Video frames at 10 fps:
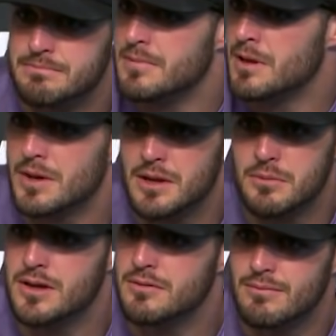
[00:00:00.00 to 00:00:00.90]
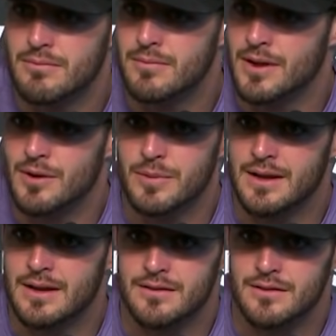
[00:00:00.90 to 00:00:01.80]
It really would, you know,
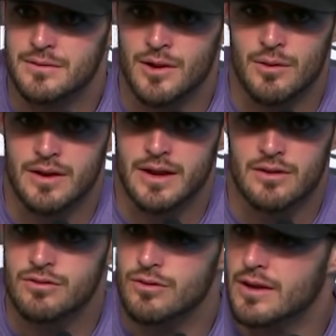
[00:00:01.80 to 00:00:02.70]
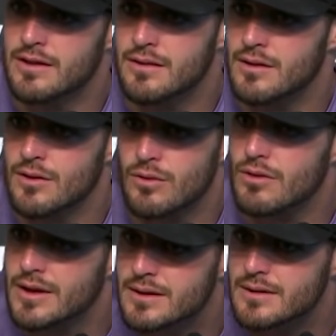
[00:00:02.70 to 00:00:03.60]
because no one cares who gets the
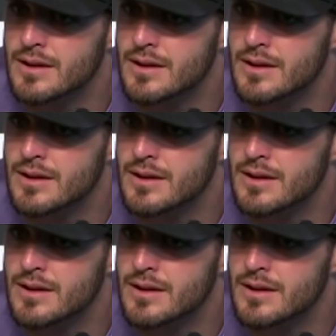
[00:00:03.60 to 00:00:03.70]
glory.